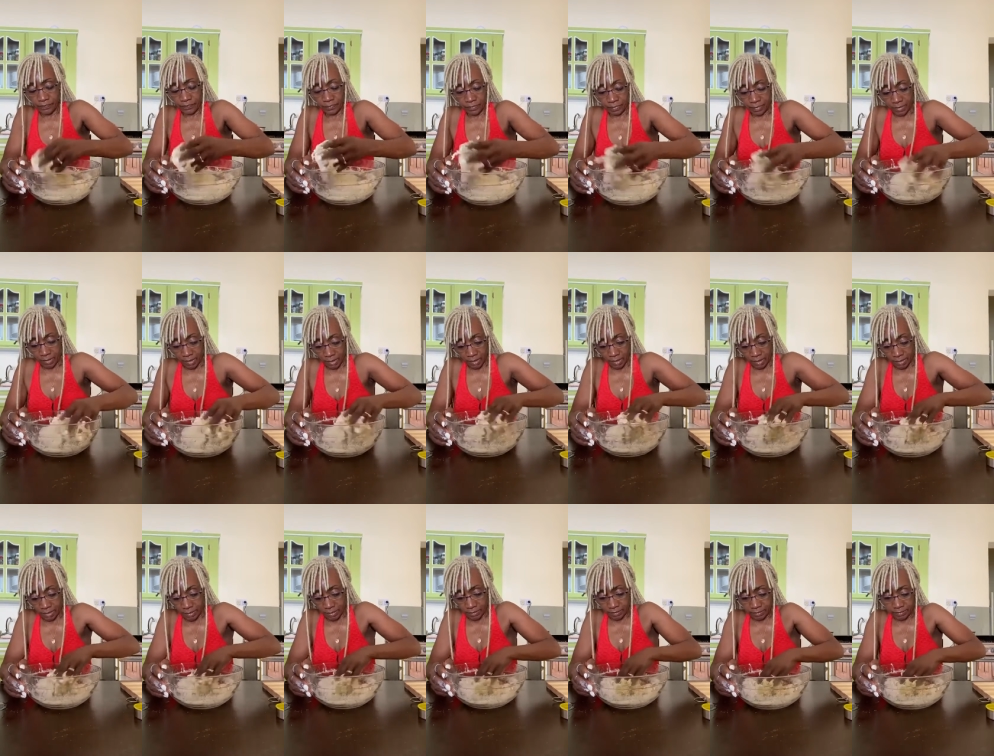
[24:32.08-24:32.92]

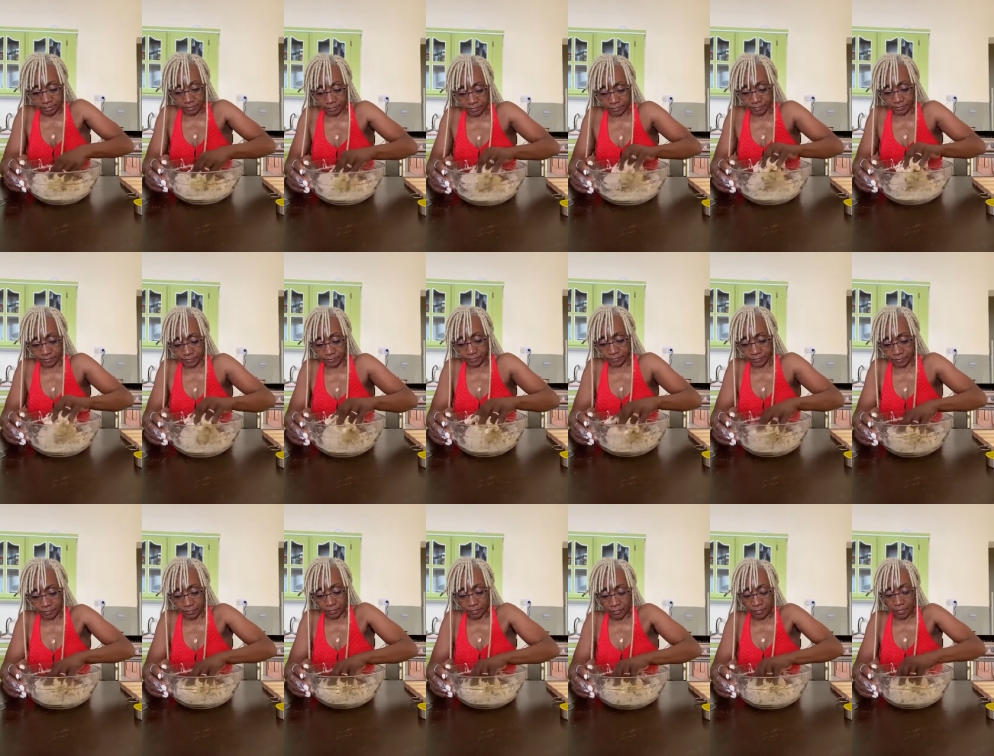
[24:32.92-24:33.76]
pockets, you know,
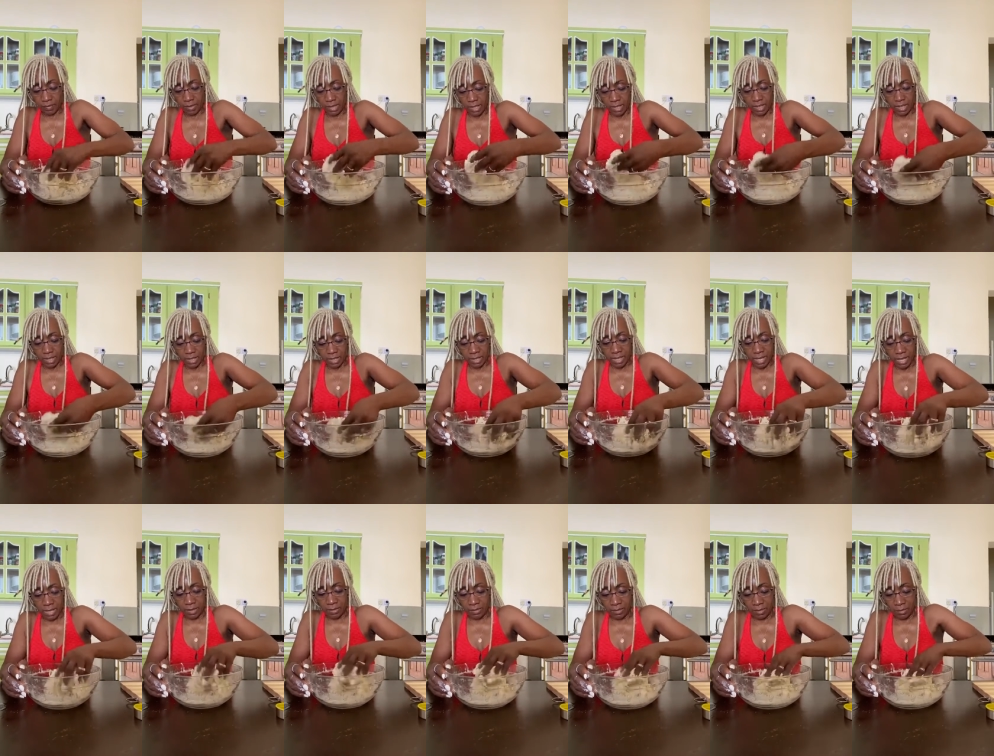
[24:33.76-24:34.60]
the patty
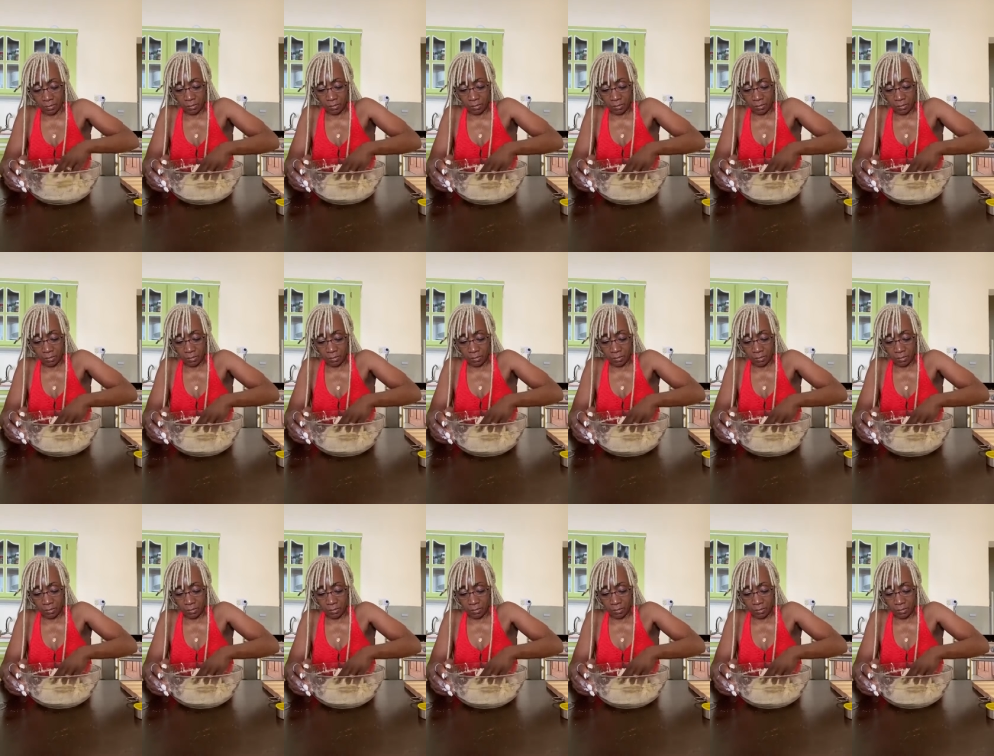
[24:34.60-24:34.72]
pockets.